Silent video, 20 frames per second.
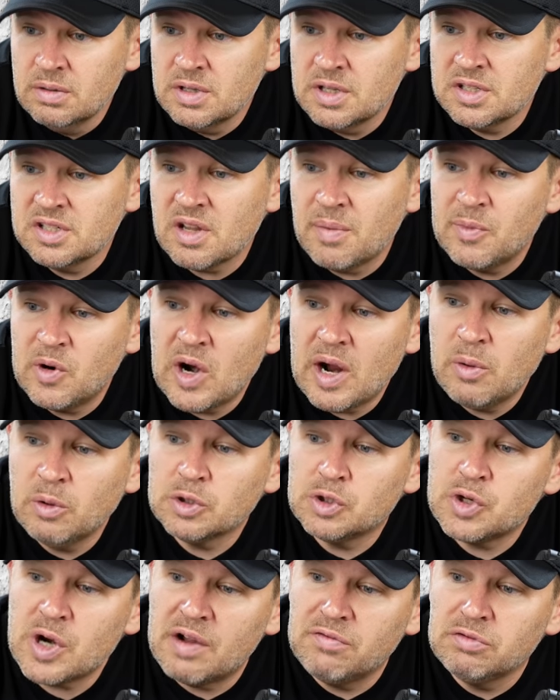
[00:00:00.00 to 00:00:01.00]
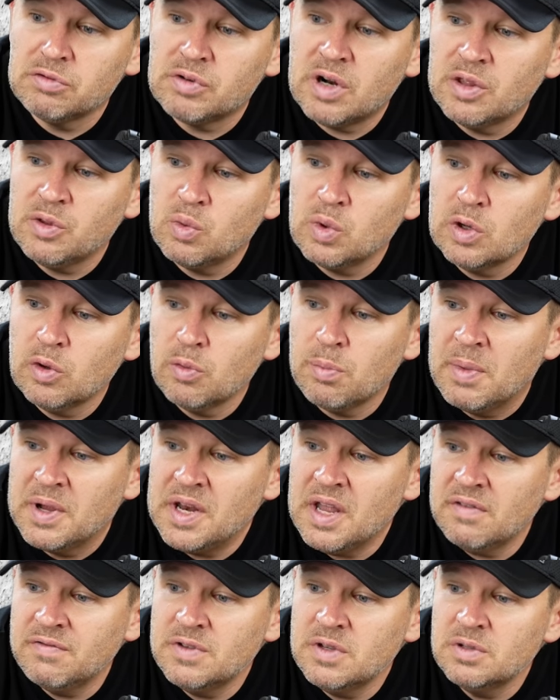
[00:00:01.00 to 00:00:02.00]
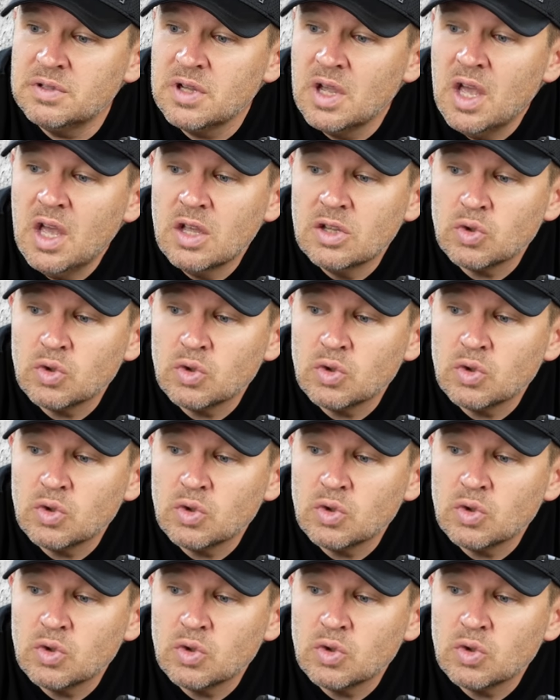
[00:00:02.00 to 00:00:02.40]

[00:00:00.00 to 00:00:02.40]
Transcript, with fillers: This summer I will travel around the world with my nephews,